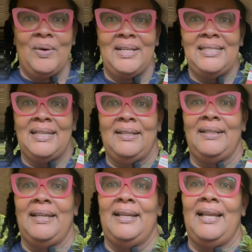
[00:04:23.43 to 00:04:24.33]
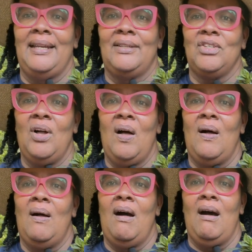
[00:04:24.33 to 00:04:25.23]
azalea, and it's
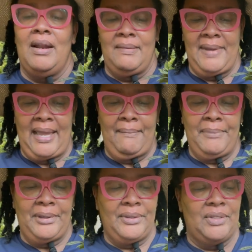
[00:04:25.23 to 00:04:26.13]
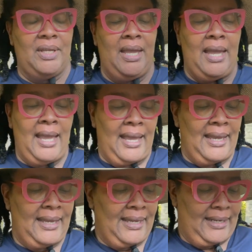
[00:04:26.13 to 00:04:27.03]
called Autumn Embers.
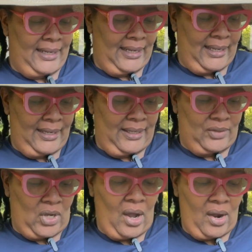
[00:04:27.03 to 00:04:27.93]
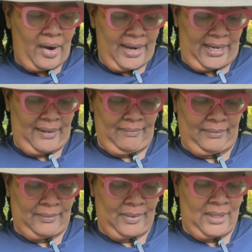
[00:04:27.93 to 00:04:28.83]
It is hardy,
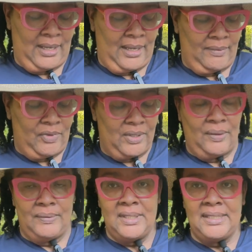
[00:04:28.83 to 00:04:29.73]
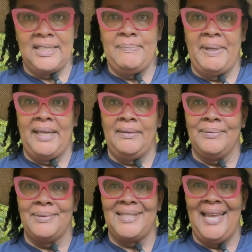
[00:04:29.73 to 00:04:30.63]
zone 6B
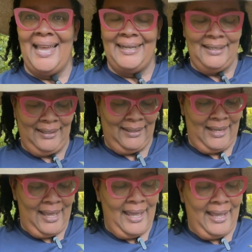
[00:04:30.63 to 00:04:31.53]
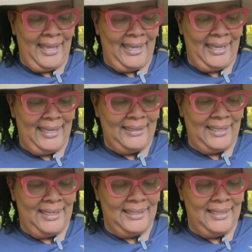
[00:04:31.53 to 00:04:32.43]
through 10, and
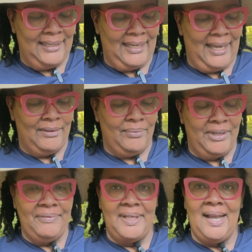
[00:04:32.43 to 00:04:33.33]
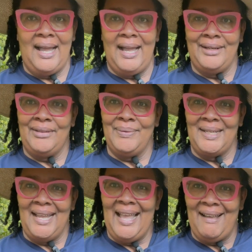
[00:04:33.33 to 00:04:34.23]
it can get 3 feet high to
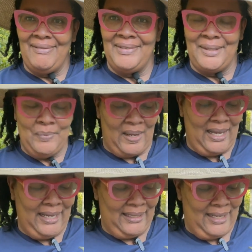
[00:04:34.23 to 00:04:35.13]
3.5 feet wide,